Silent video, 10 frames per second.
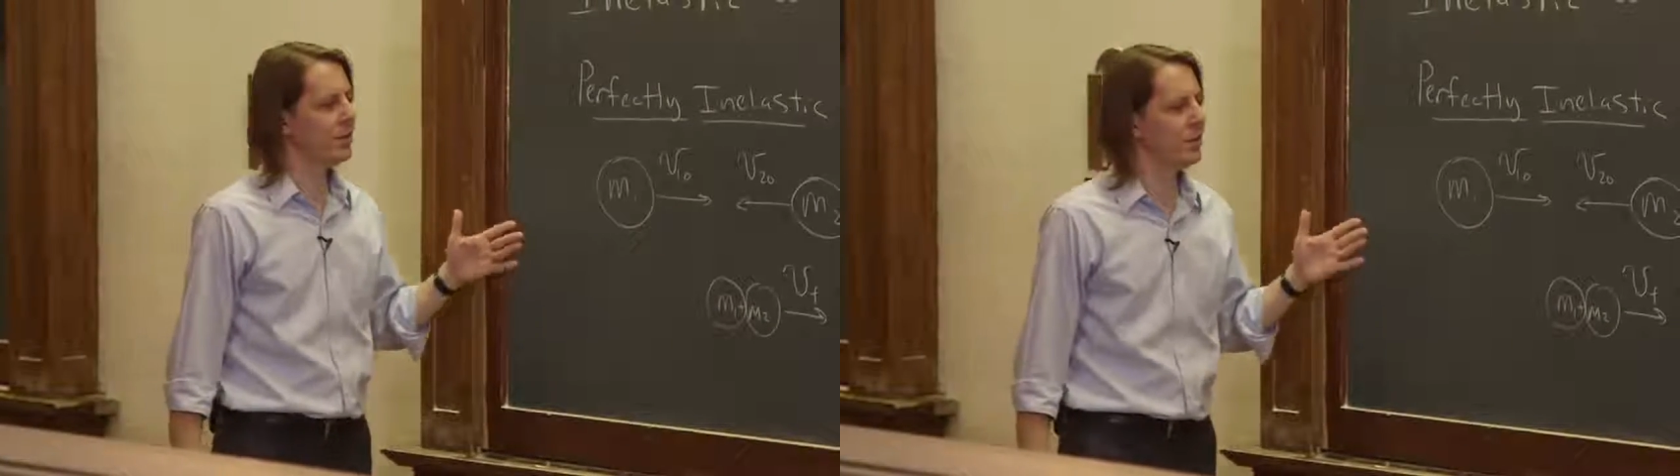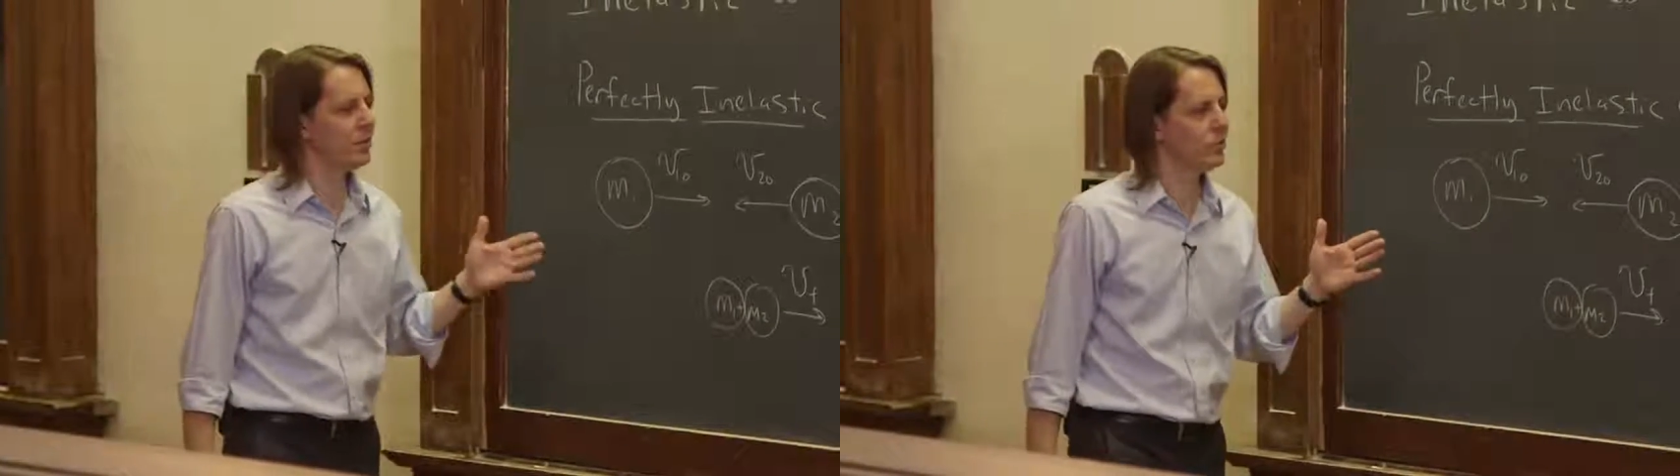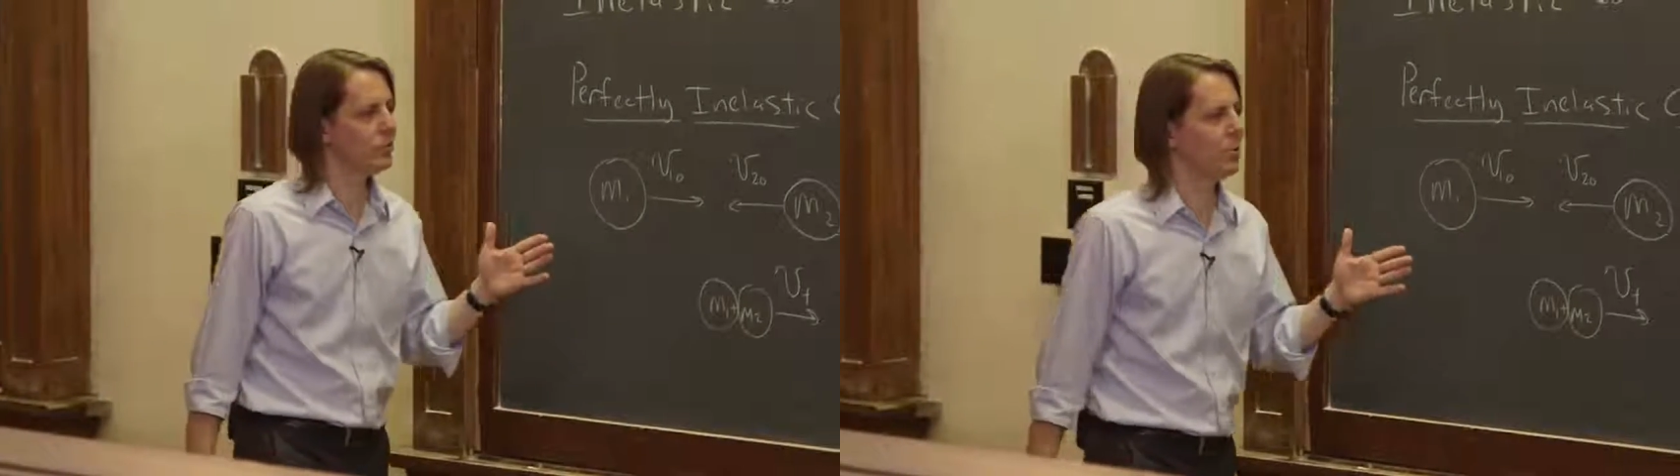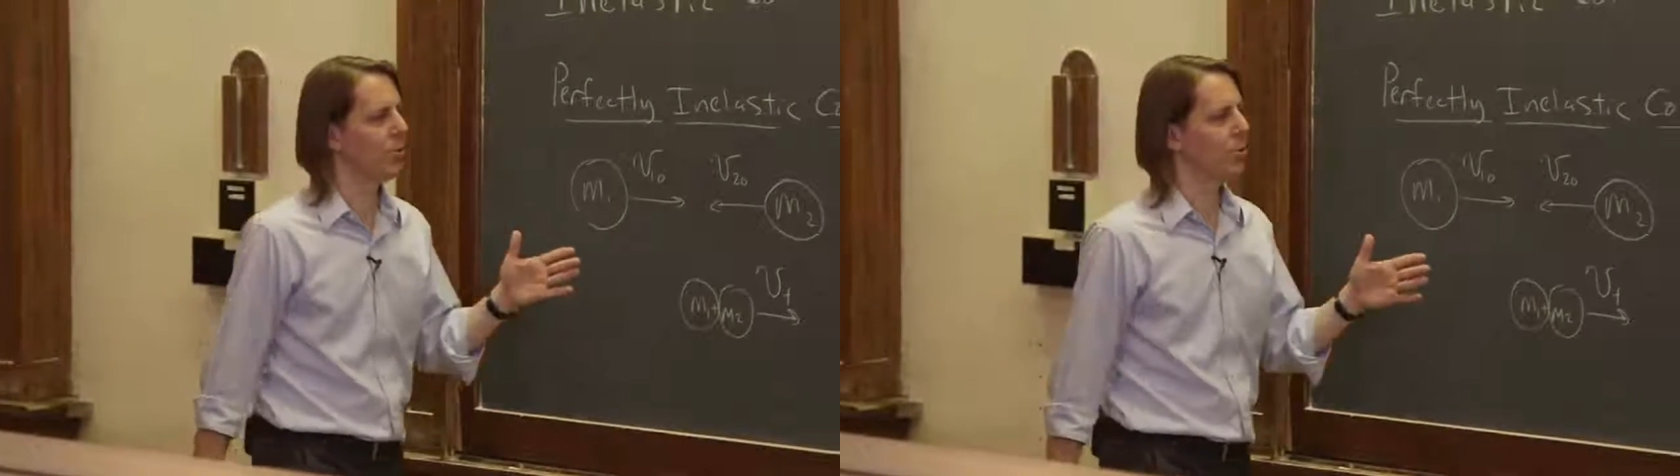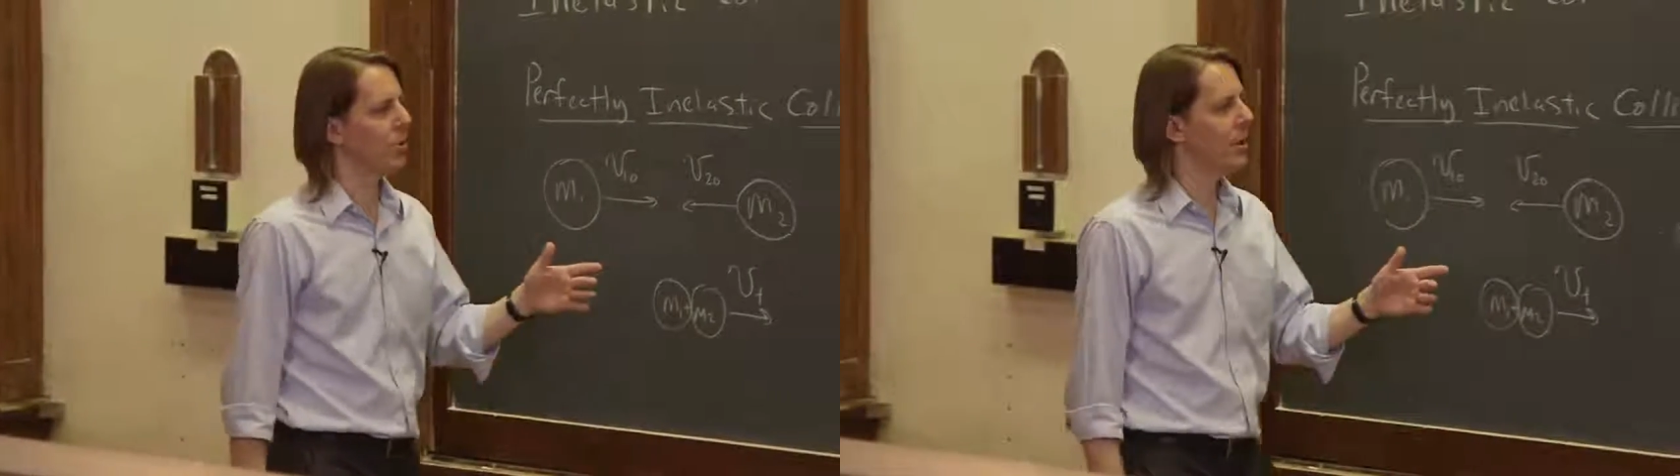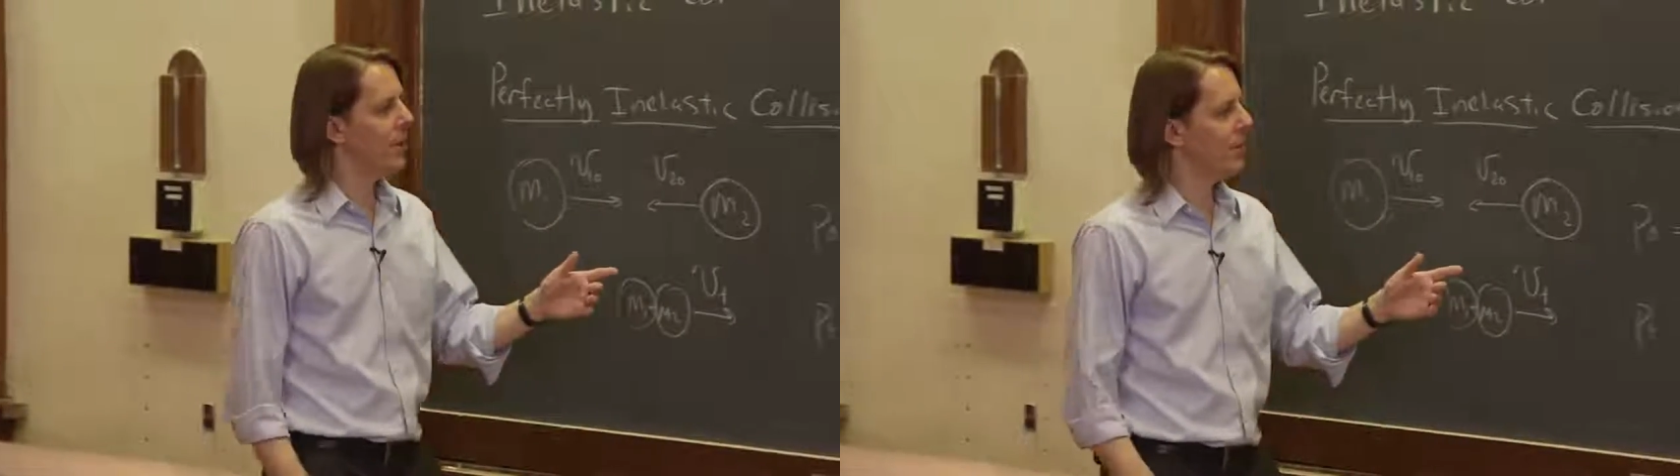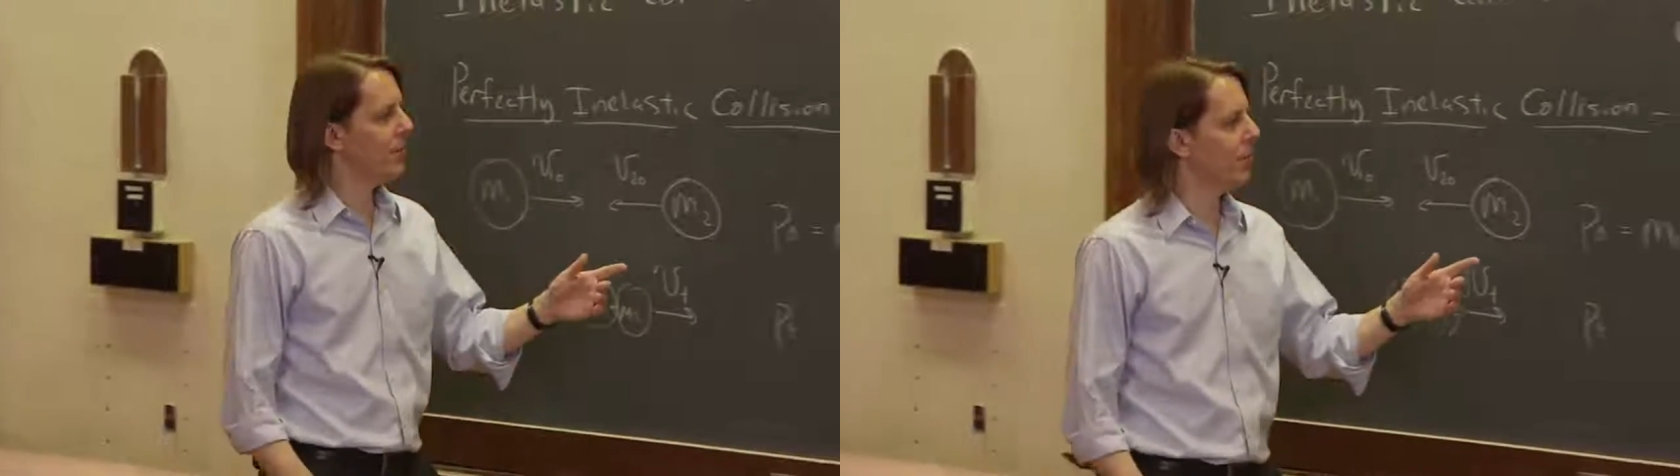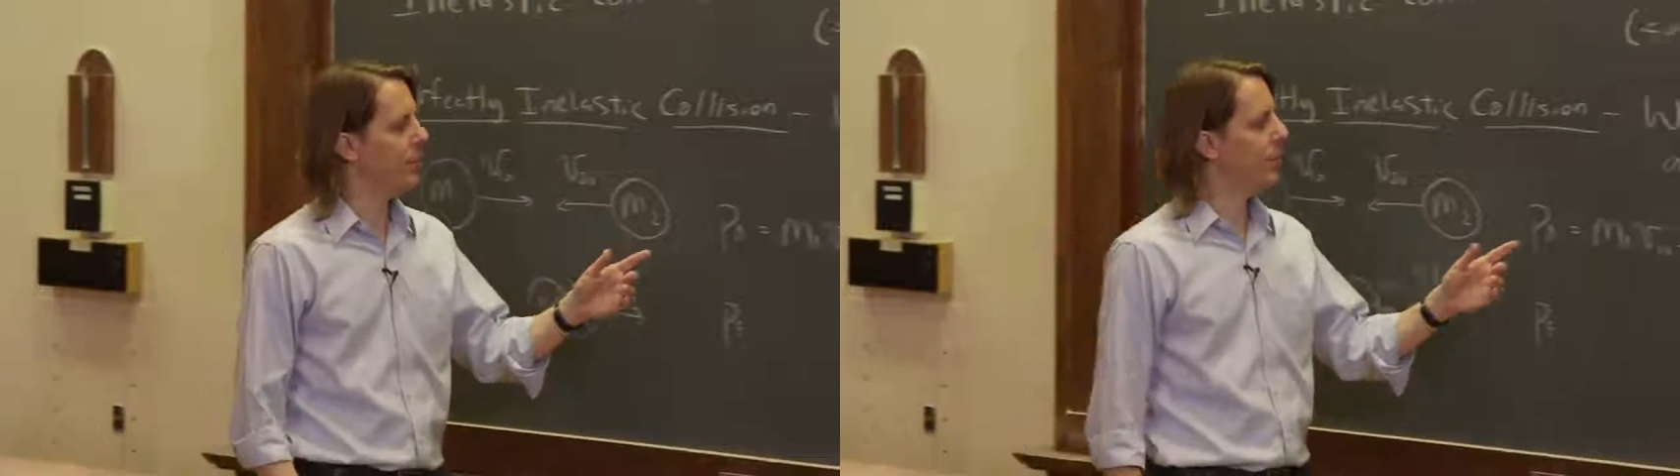If we can just remember
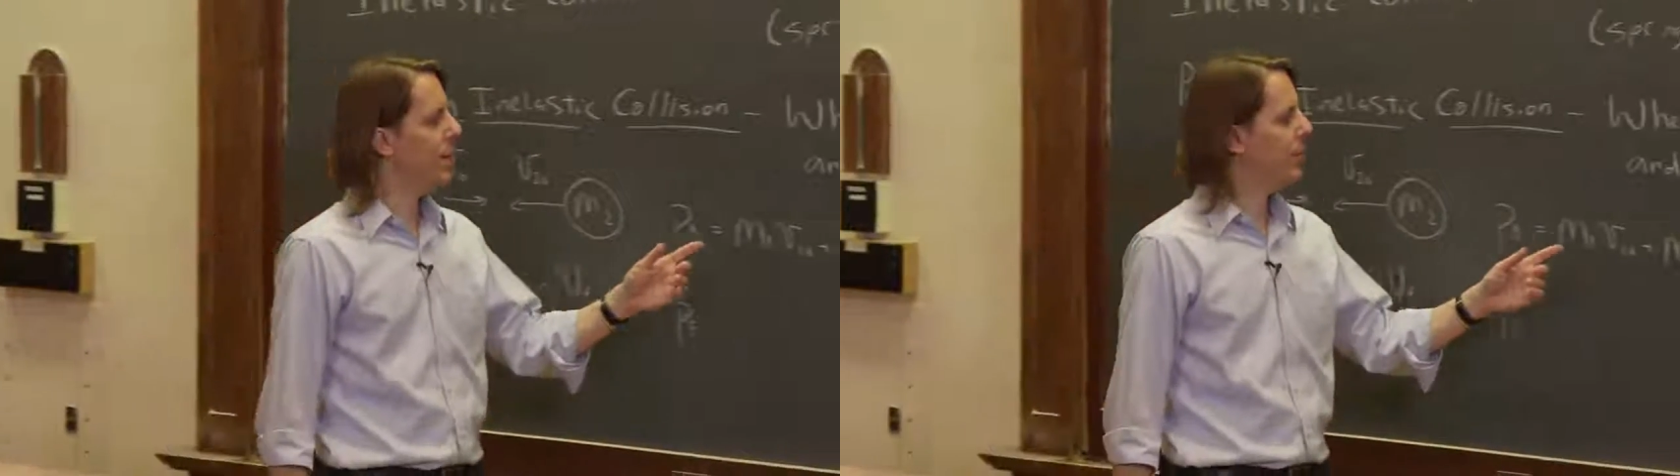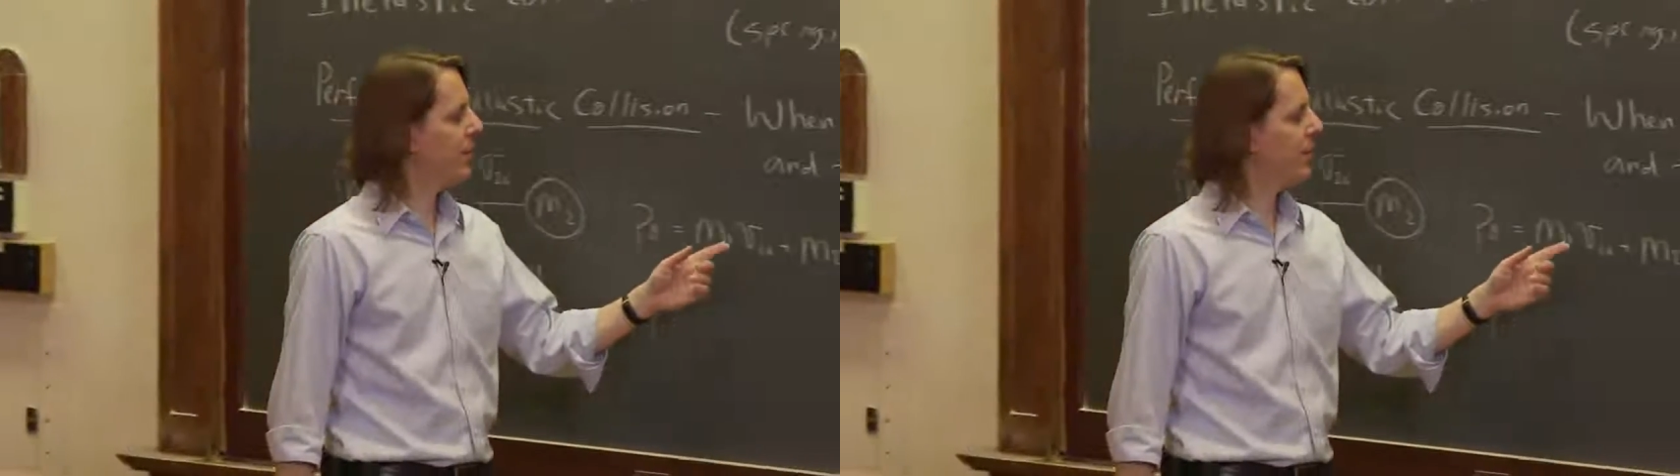to